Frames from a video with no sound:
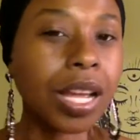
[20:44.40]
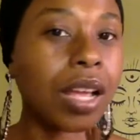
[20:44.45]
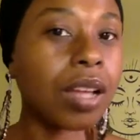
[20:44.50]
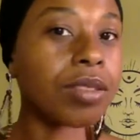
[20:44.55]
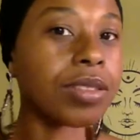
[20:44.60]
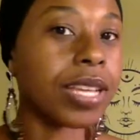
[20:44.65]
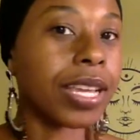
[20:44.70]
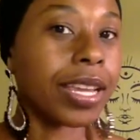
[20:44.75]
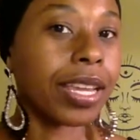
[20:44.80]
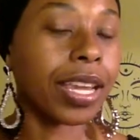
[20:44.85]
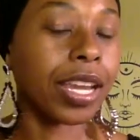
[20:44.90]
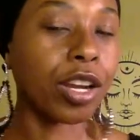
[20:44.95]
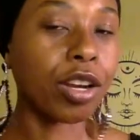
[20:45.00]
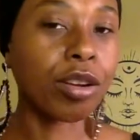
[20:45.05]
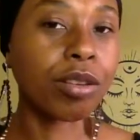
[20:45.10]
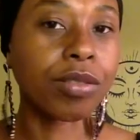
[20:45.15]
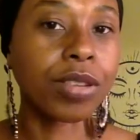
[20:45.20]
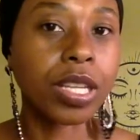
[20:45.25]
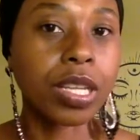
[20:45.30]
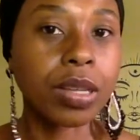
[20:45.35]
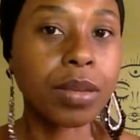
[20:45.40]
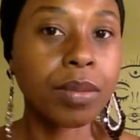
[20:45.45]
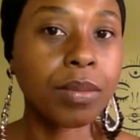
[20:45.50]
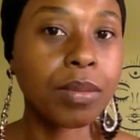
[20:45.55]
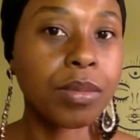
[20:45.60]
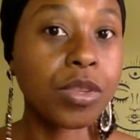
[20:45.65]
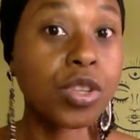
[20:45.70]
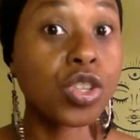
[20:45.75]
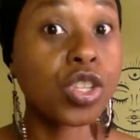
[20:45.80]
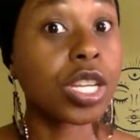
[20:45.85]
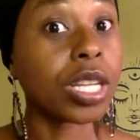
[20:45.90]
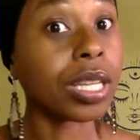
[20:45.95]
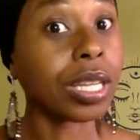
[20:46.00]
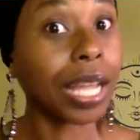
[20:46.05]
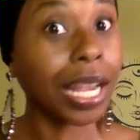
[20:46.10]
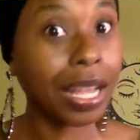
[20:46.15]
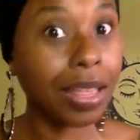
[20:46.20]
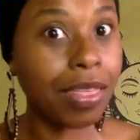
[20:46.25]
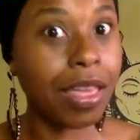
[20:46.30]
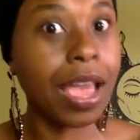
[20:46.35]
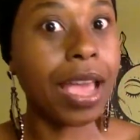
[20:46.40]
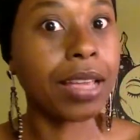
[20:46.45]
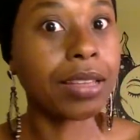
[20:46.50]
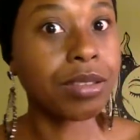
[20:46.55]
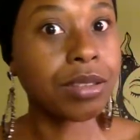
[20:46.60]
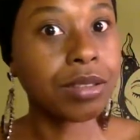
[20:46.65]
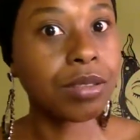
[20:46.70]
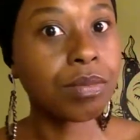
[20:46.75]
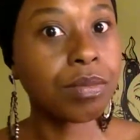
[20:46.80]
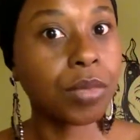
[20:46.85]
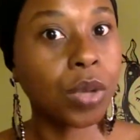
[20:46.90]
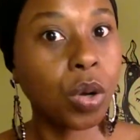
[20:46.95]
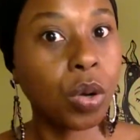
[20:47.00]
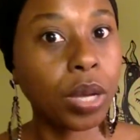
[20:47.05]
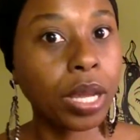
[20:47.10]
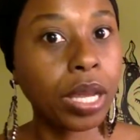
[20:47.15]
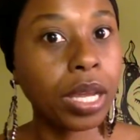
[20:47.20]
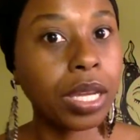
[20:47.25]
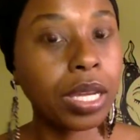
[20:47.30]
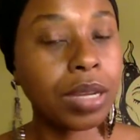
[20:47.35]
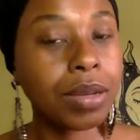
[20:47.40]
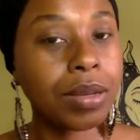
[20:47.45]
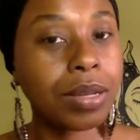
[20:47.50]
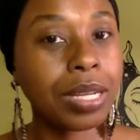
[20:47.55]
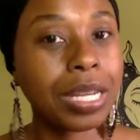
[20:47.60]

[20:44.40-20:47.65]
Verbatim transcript: I'll take care of it. Shit like that. Okay?